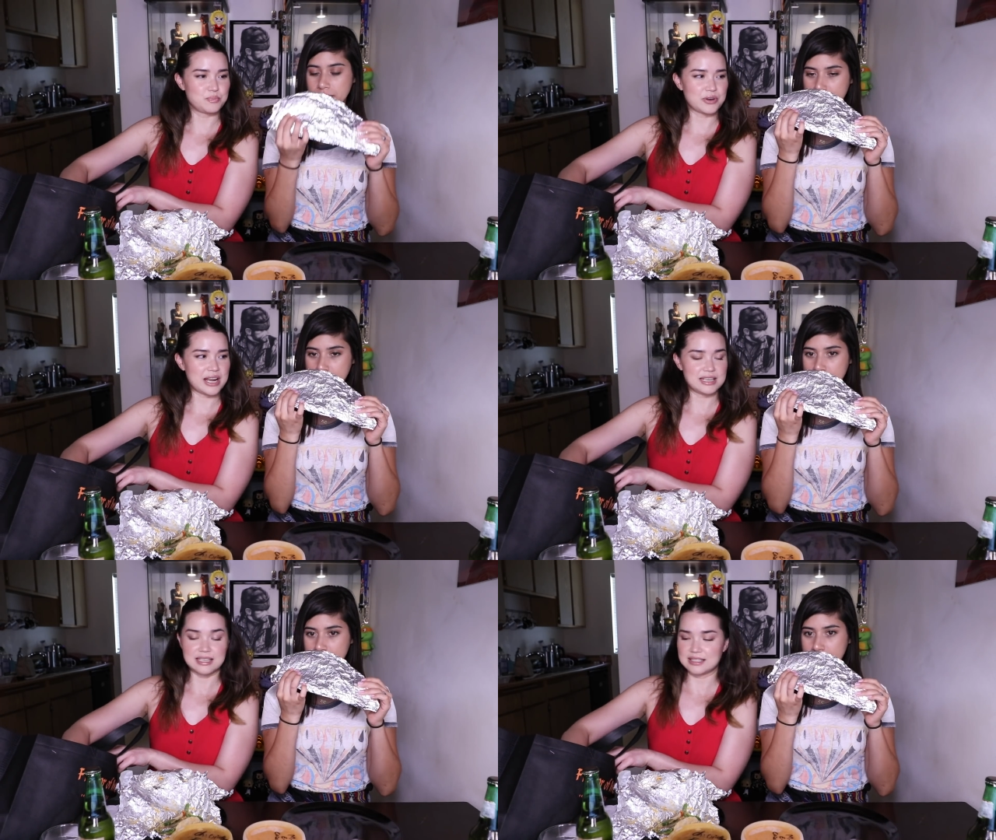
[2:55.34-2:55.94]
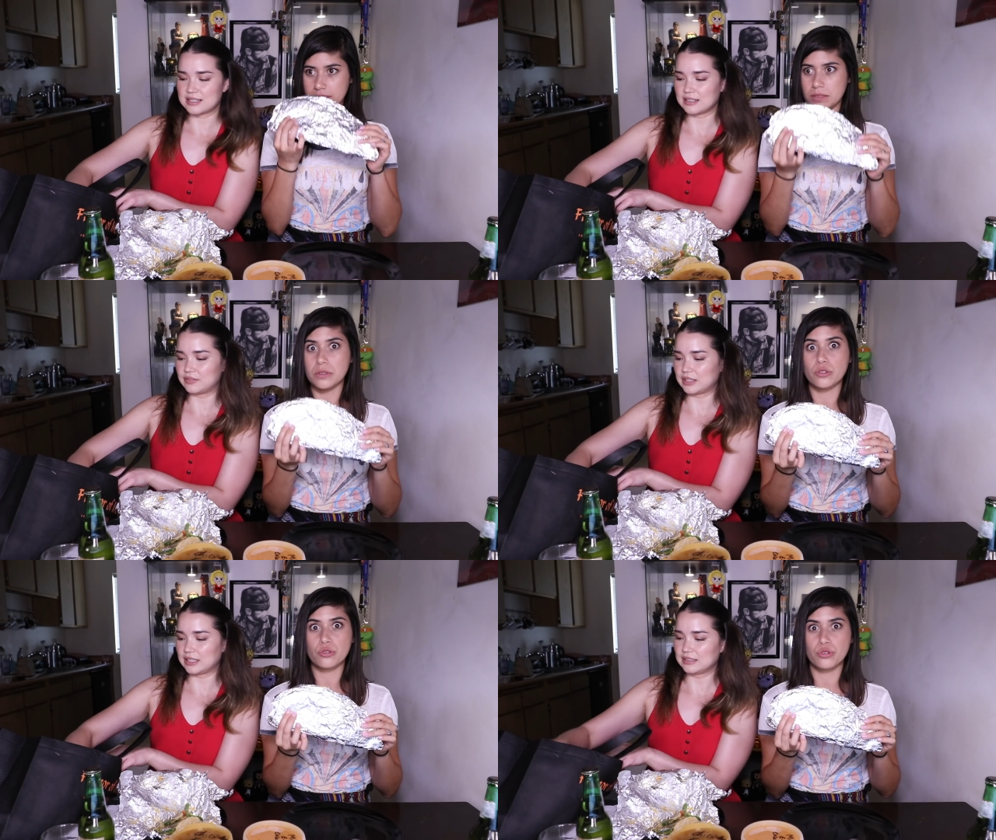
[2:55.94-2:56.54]
Speaker 1: bread. It's it
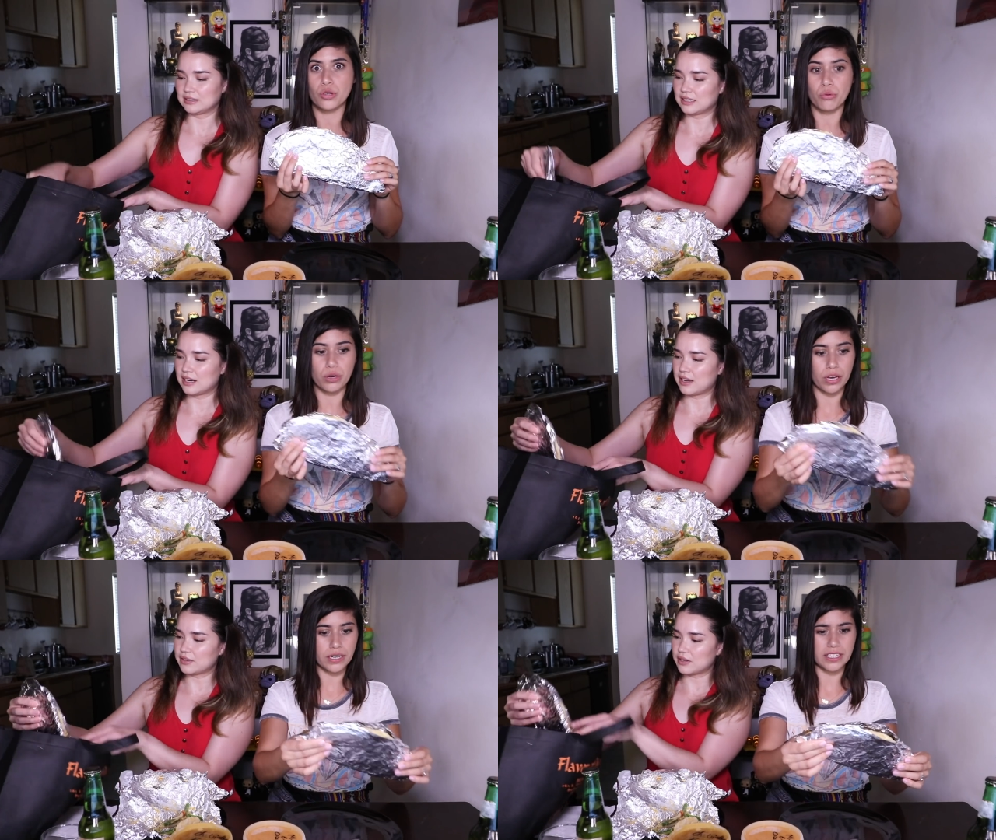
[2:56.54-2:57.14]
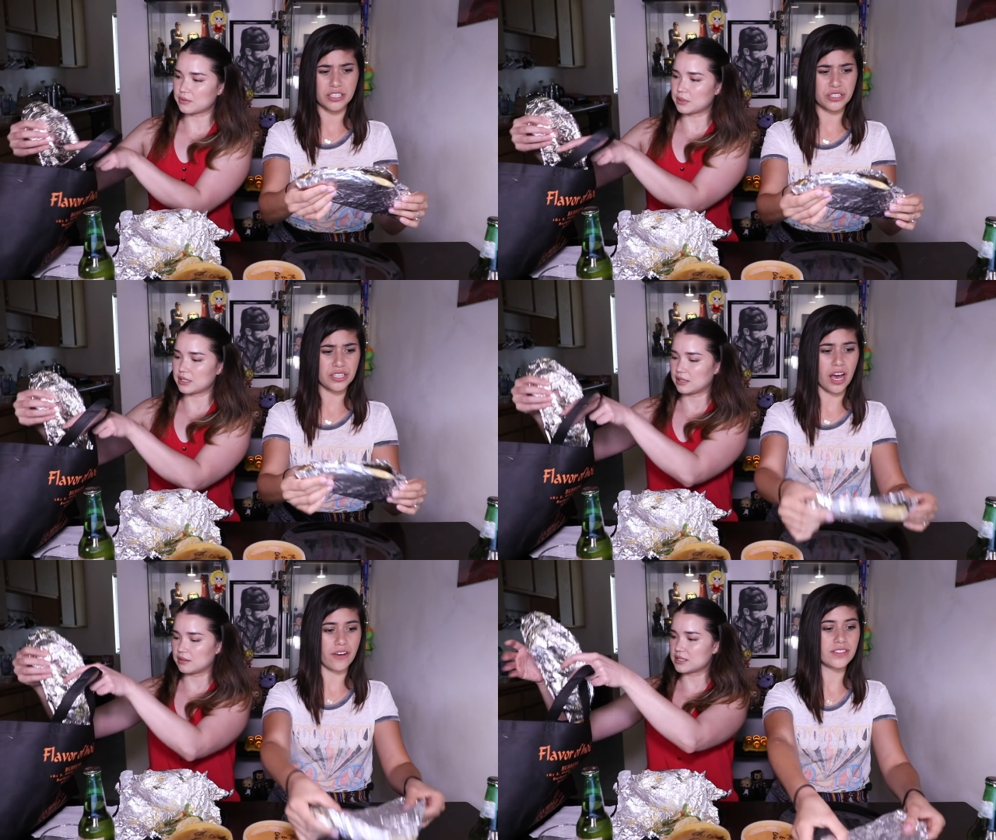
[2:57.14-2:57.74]
lovely. Smells so good and
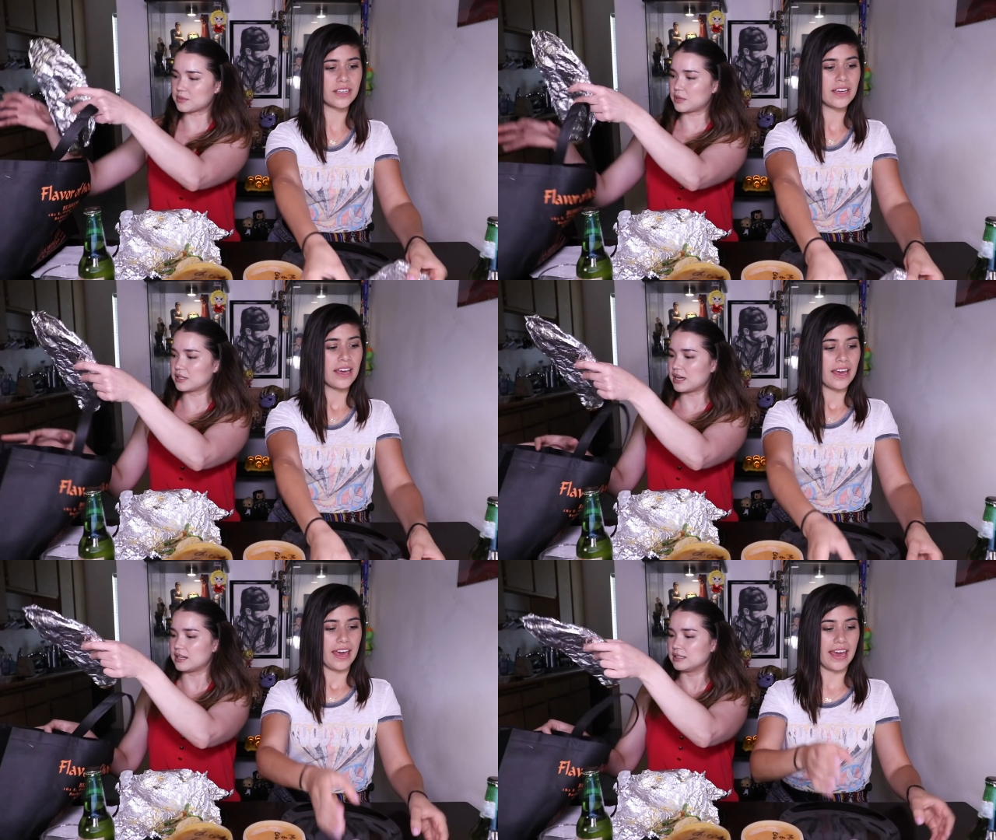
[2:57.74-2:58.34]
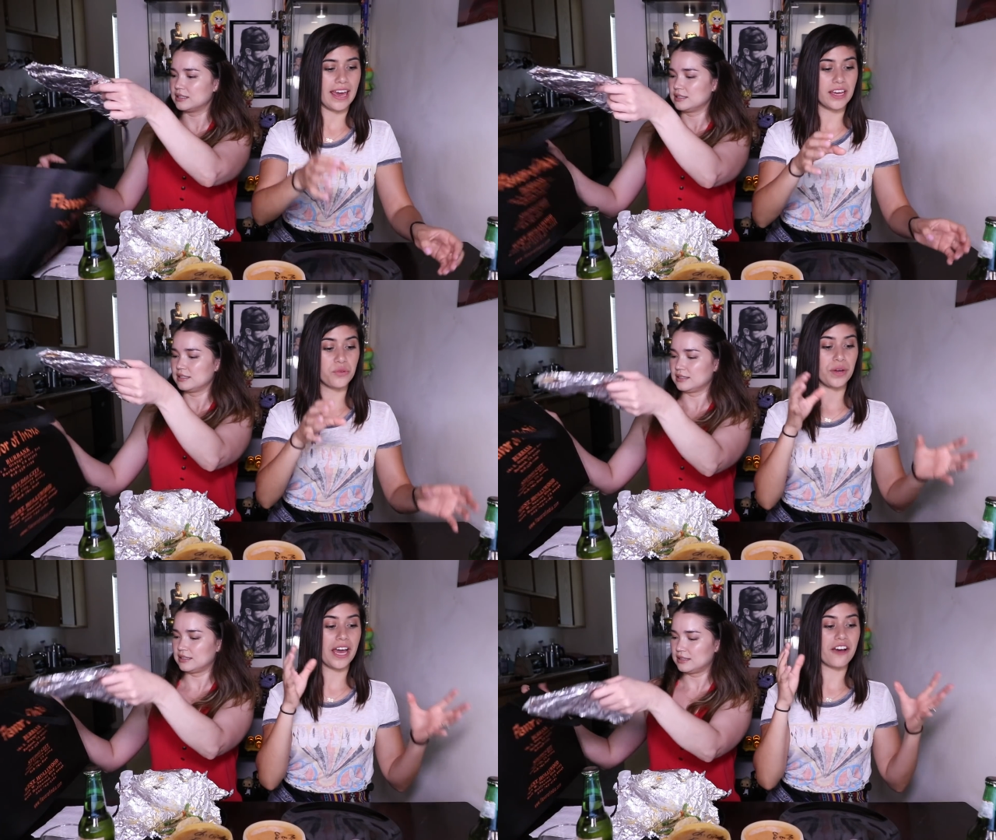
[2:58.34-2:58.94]
it's soft. Well, yeah.
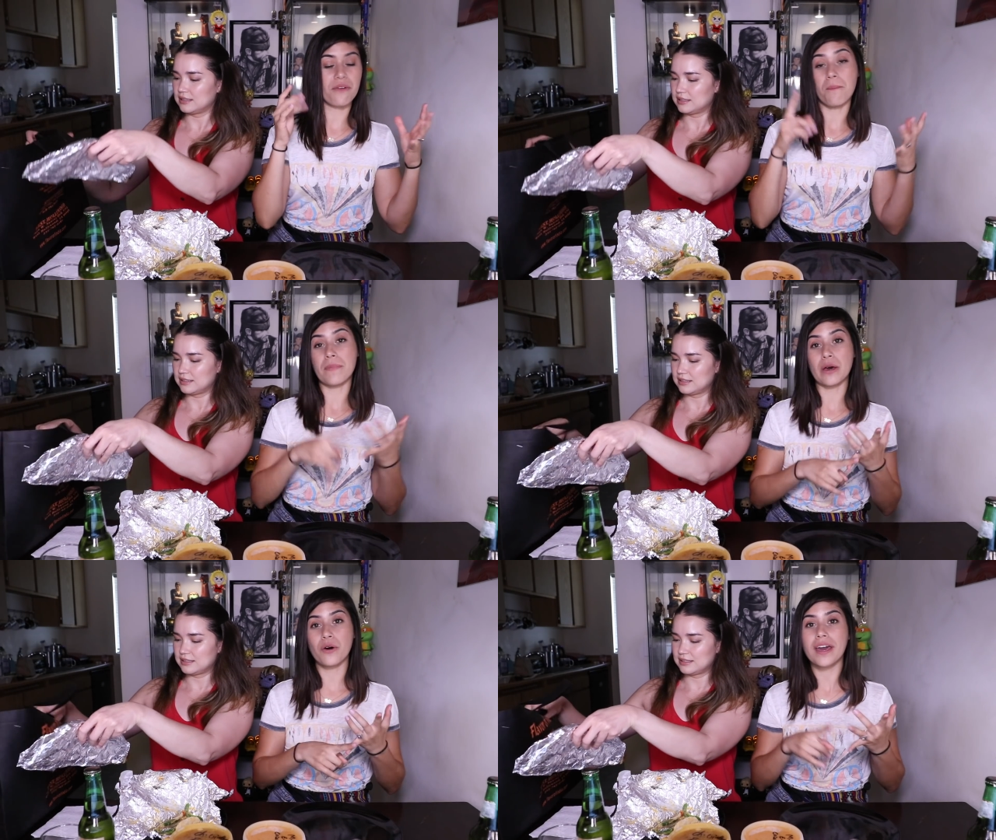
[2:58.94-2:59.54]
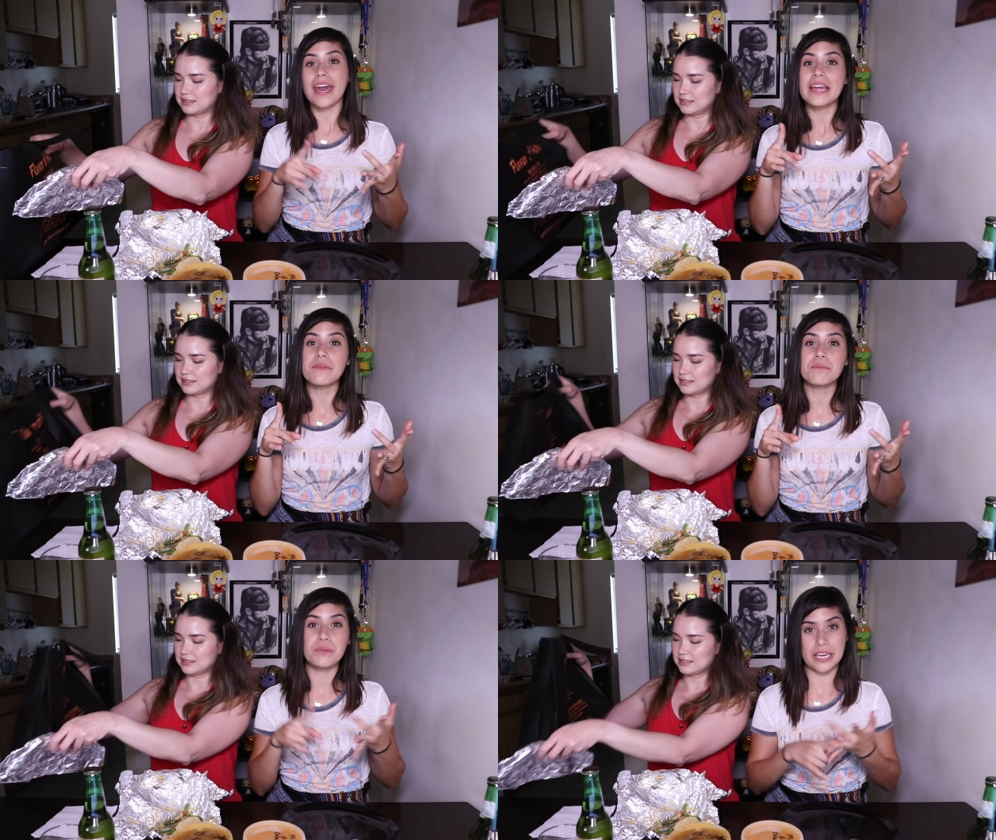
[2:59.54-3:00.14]
And we have milk
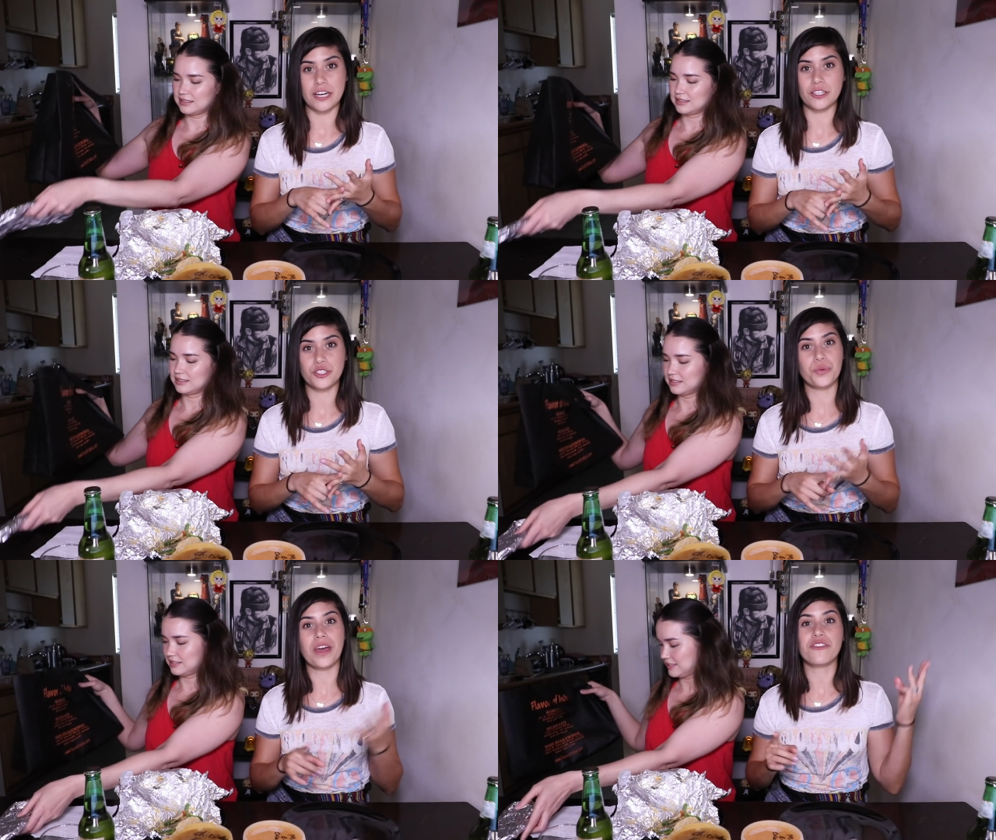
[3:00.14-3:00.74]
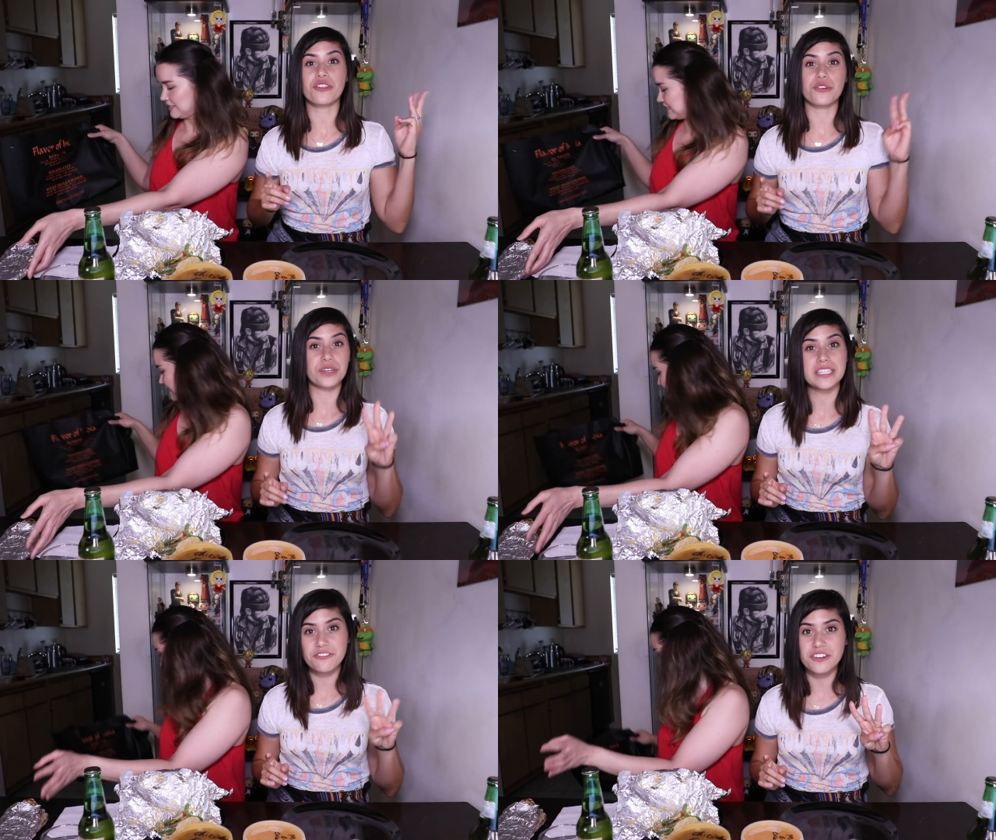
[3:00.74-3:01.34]
and beer. So we have
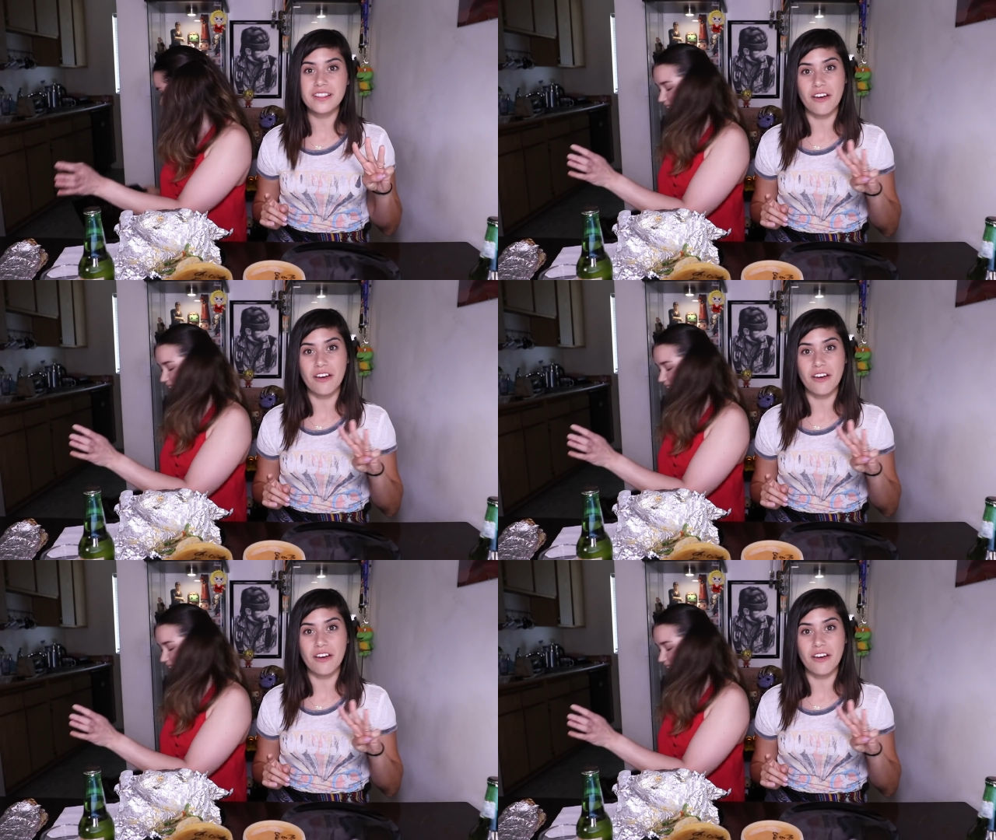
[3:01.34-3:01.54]
three different